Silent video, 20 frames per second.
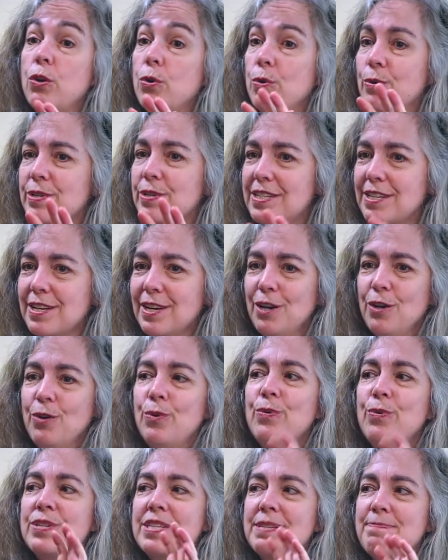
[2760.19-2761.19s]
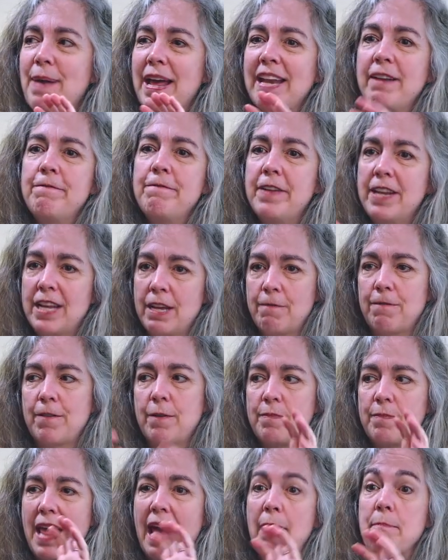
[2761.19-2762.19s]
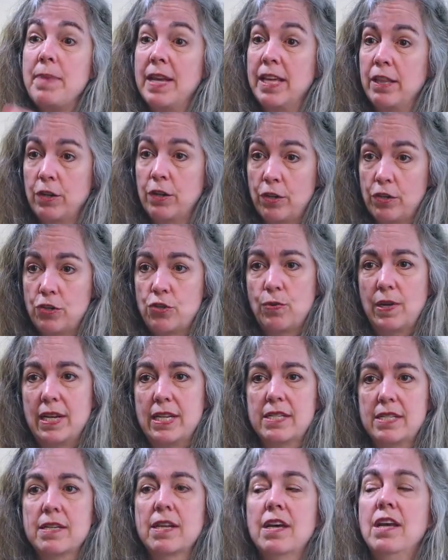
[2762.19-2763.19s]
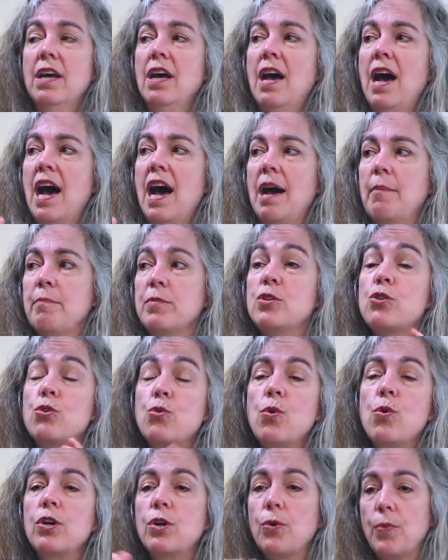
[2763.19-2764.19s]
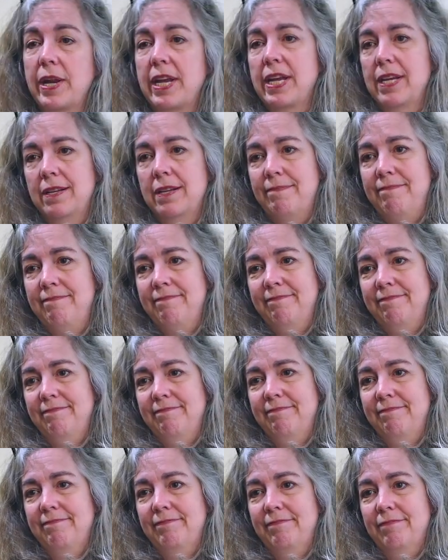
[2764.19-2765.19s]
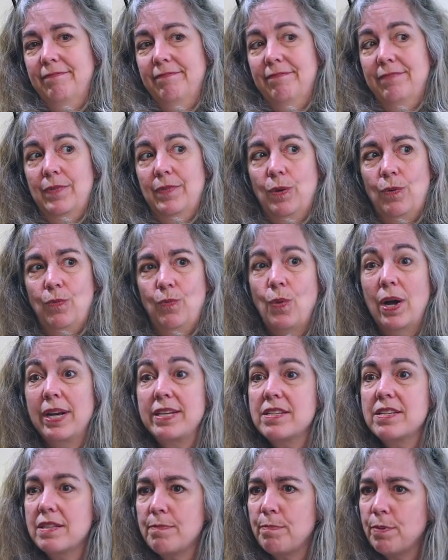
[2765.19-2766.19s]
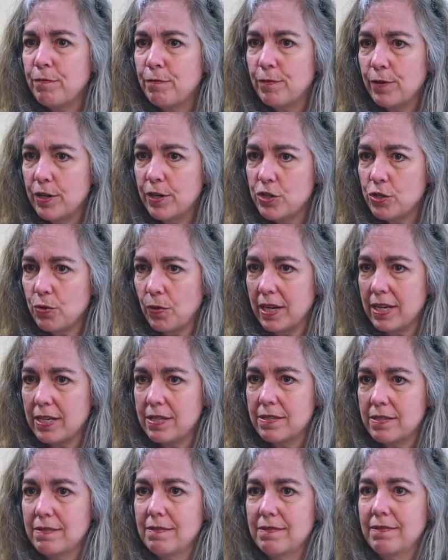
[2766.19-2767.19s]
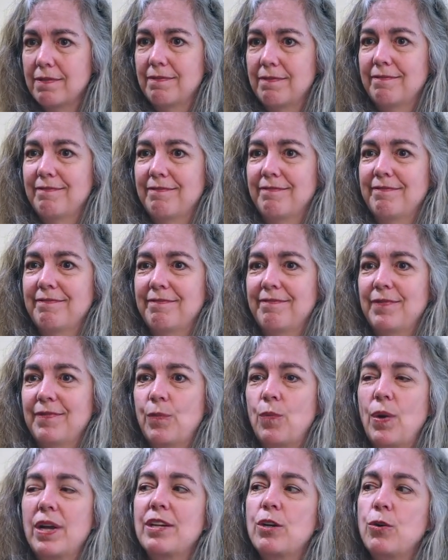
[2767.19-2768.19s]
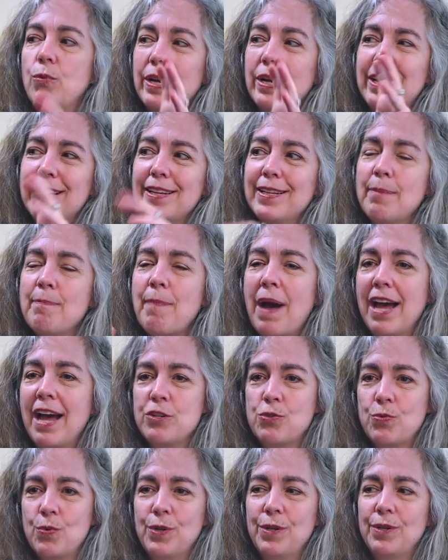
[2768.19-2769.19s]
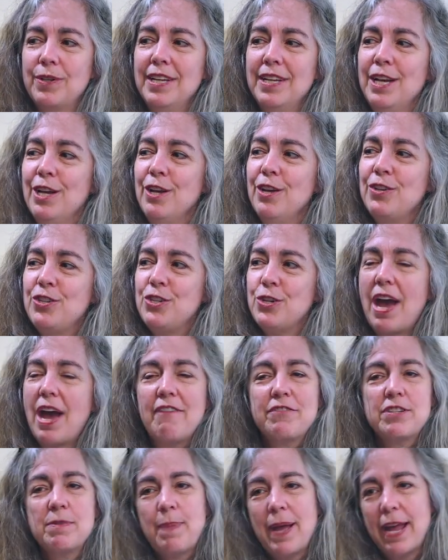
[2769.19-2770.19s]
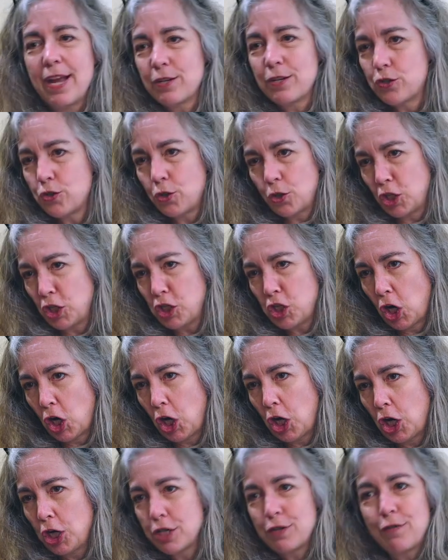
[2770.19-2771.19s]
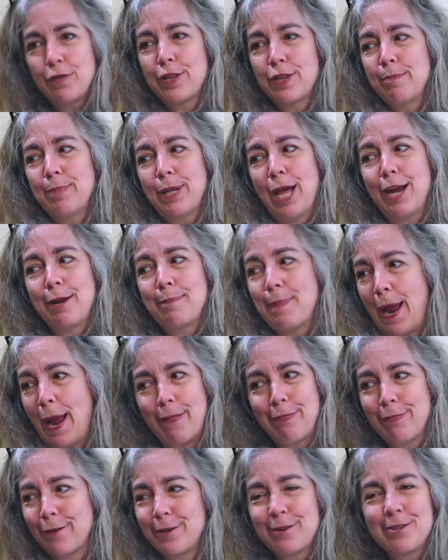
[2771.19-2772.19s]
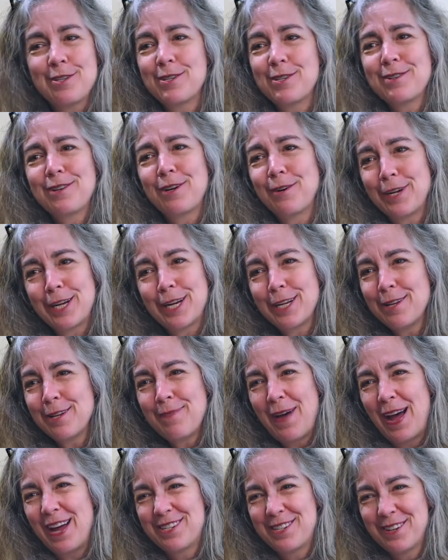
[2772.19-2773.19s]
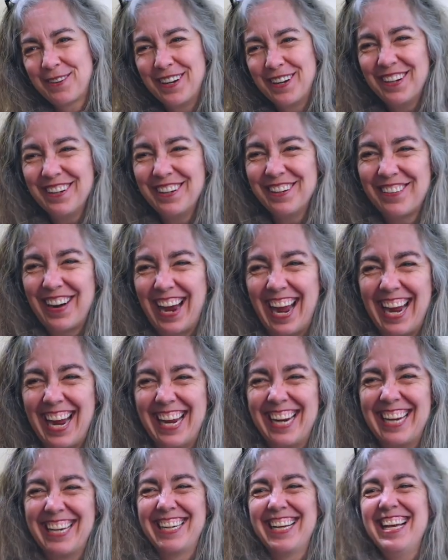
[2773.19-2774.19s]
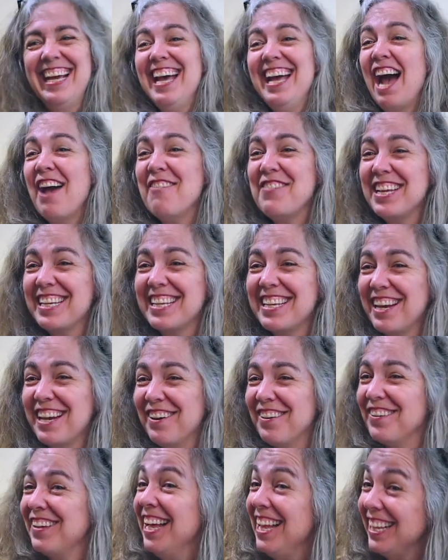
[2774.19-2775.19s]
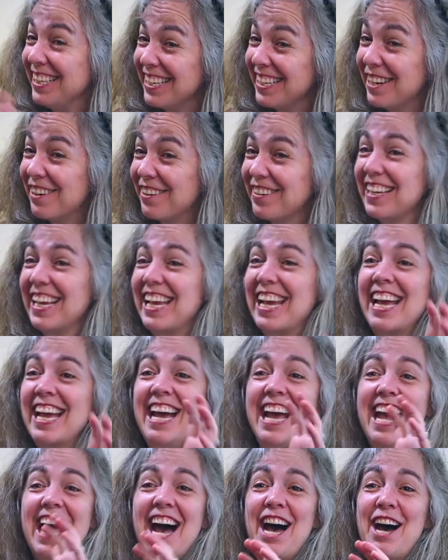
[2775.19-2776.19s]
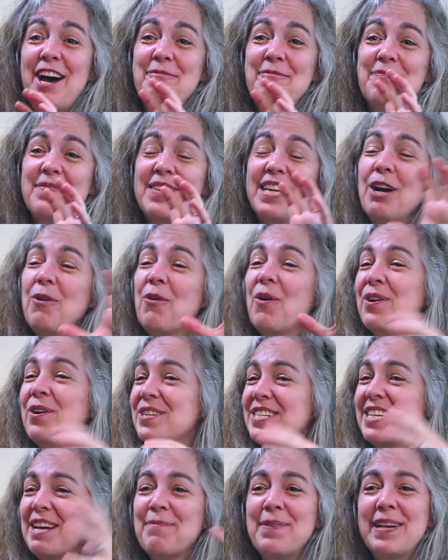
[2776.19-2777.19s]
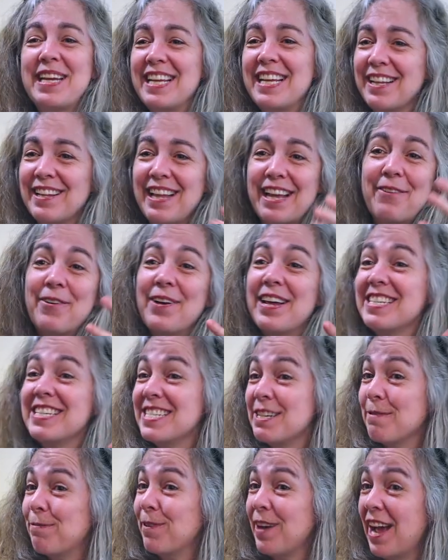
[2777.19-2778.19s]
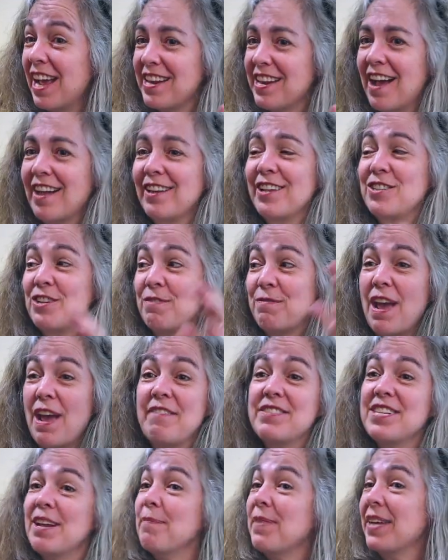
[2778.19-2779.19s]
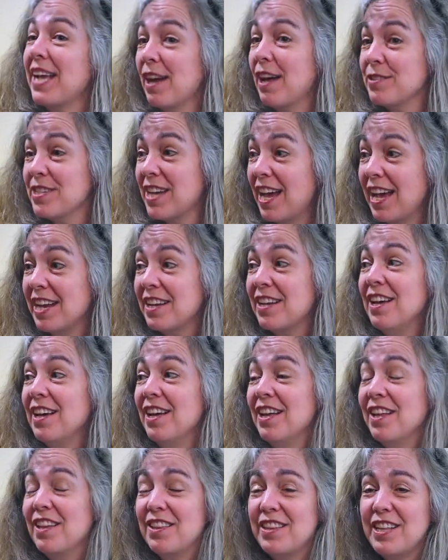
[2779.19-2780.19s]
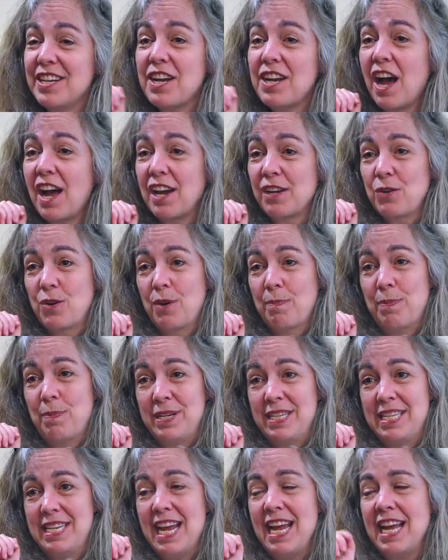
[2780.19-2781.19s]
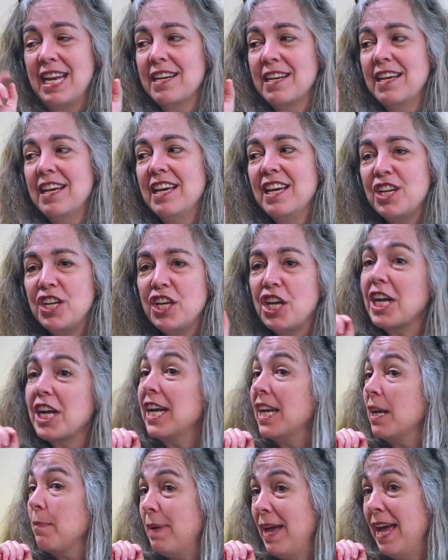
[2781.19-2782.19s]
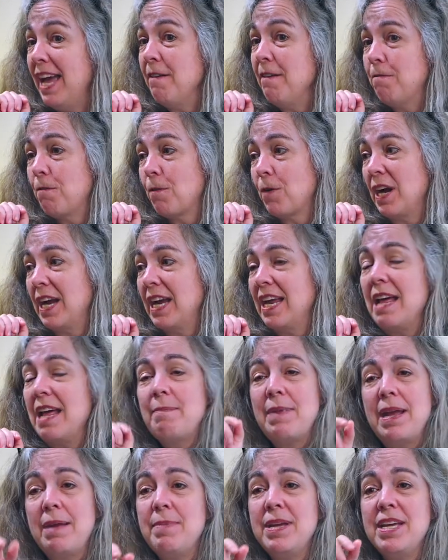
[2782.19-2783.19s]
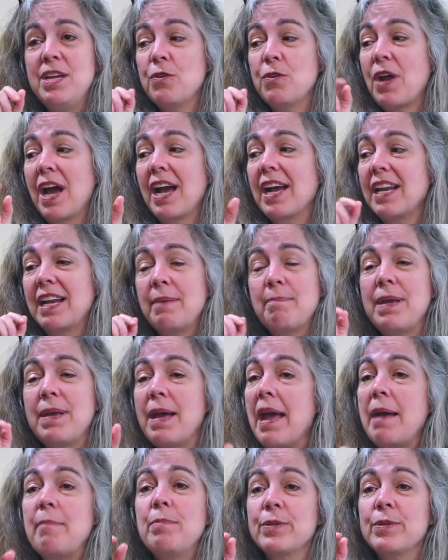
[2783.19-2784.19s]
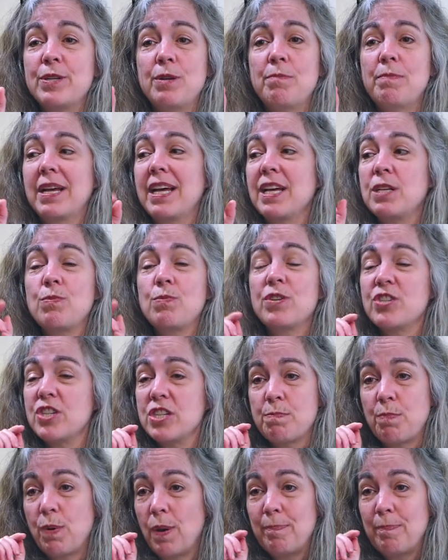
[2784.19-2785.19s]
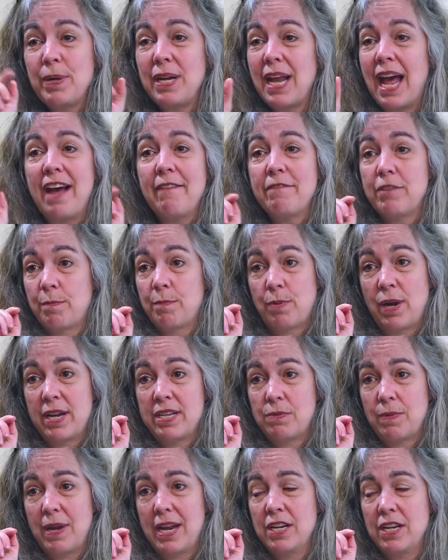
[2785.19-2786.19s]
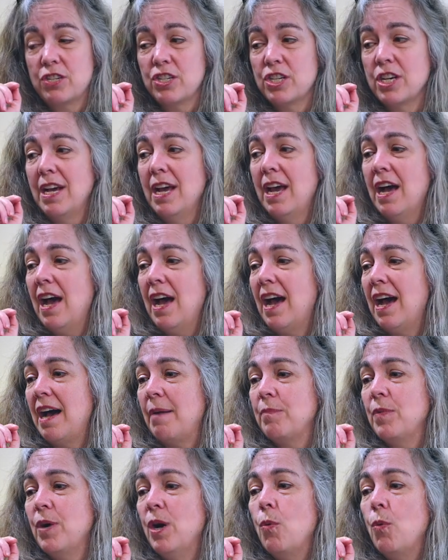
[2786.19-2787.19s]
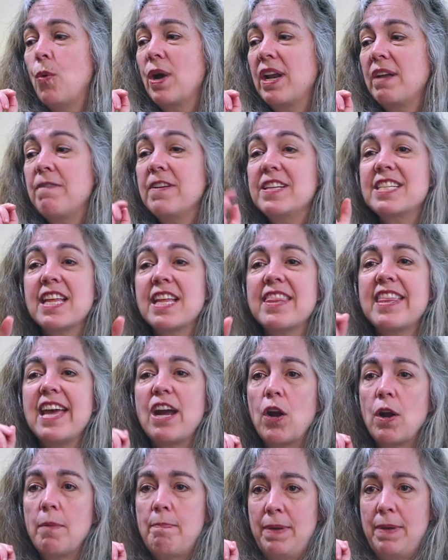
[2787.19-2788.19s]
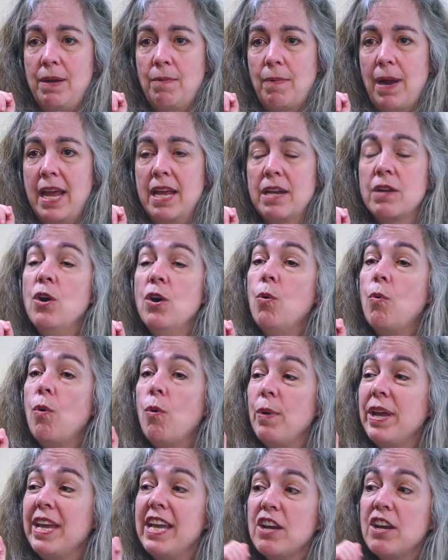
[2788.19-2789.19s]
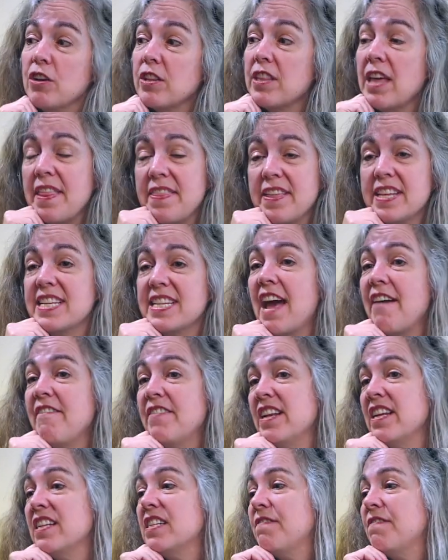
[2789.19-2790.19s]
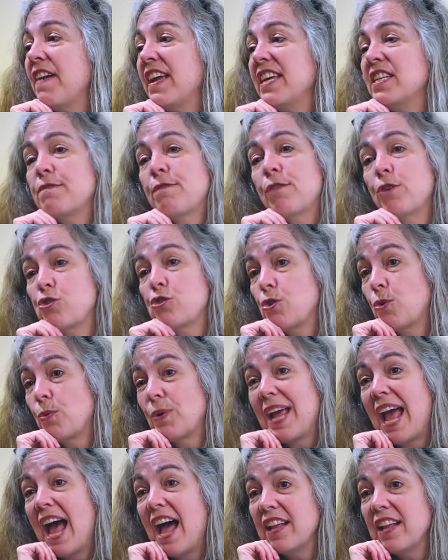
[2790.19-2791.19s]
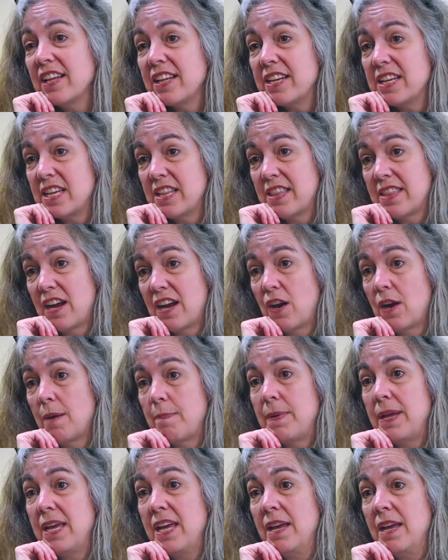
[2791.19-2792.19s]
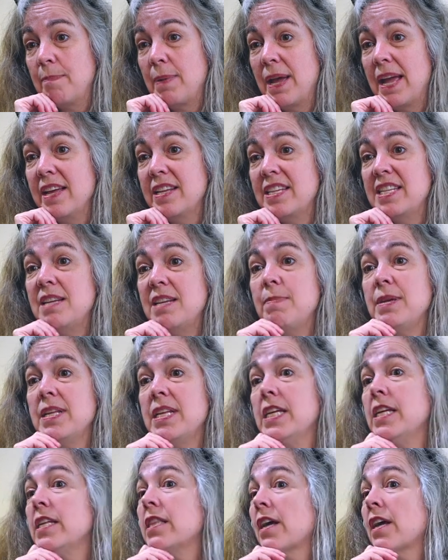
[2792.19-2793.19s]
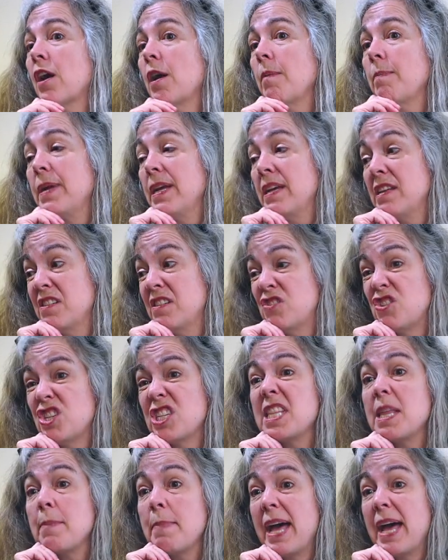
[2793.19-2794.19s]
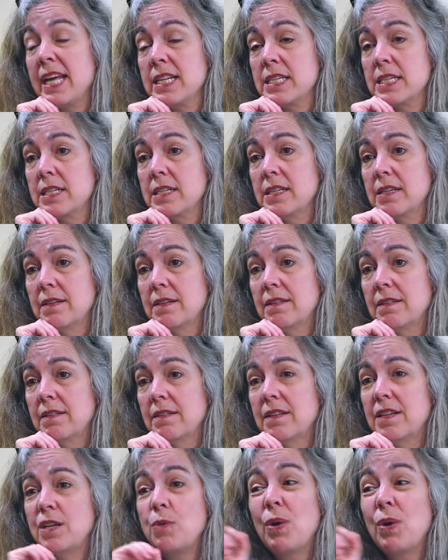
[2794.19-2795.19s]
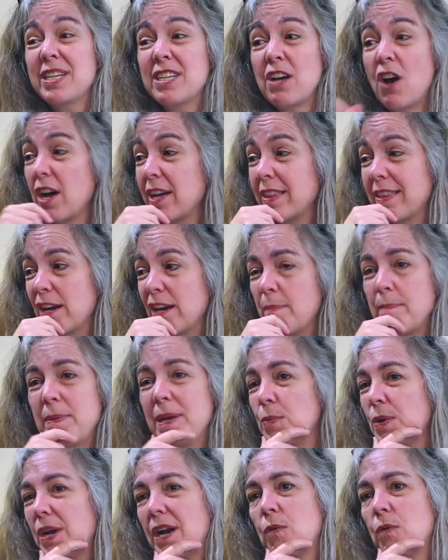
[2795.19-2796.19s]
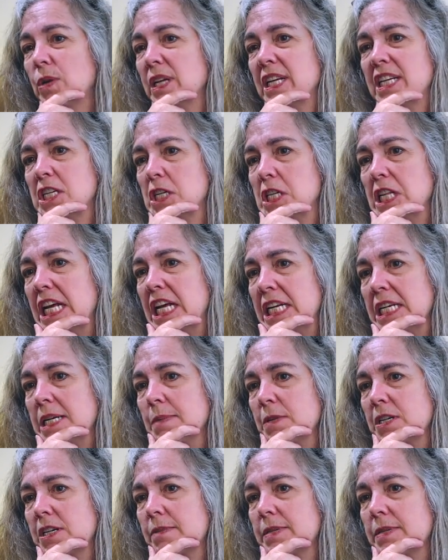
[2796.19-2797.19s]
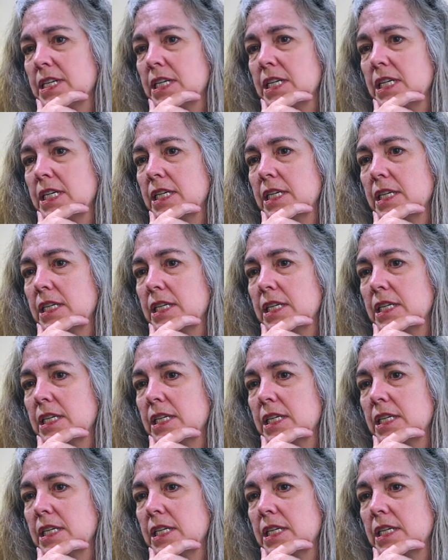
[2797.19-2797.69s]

who's who's benefiting from that being the good choice? Um, school curriculum. What's the preferred choice? What curriculum module? Do you have to pay a surcharge for the Black Panthers curriculum module, right? I mean, you know, literally, um, you know, or somebody like who has a different ideology, if you have something outside the non-corporate state, you're going to pay for it. And maybe you're not going to be able to because we'll just put, put it out of your price range. Um, what if it's a therapy, right? Well, we hear that this evidence based virtual reality therapy, CBT therapy, is just the best. You want talk therapy? We don't really do that anymore. I'm sorry.